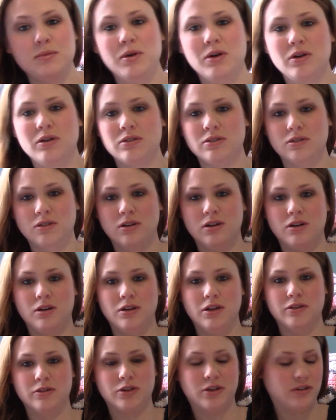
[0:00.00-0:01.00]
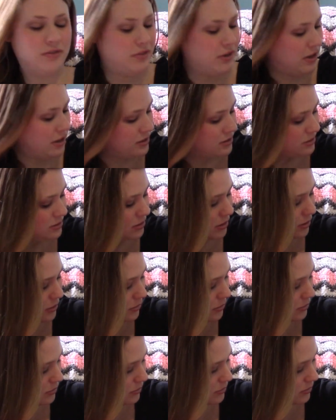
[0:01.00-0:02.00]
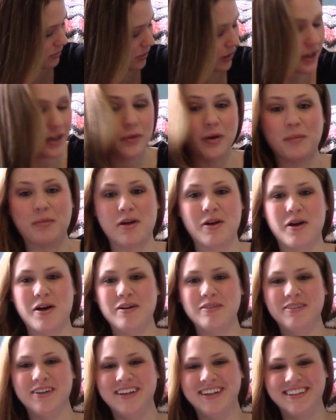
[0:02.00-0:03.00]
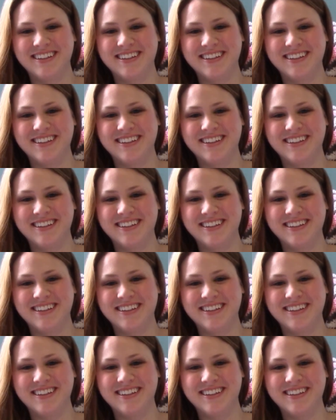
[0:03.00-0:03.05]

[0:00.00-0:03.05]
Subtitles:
milk all over her face, so I need to wipe that off.